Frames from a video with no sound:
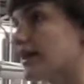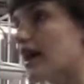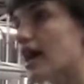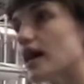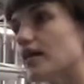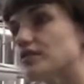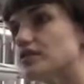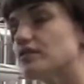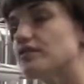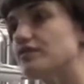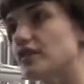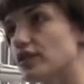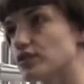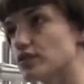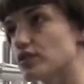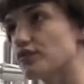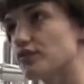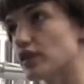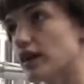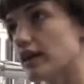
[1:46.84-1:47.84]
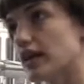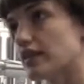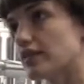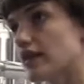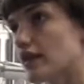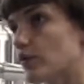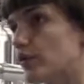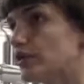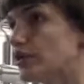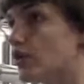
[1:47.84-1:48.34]
have to filter for
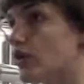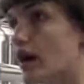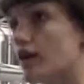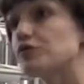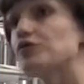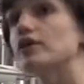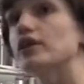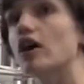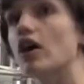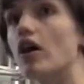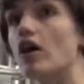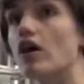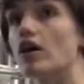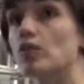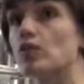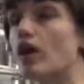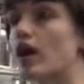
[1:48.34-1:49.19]
anything. We don't have really hard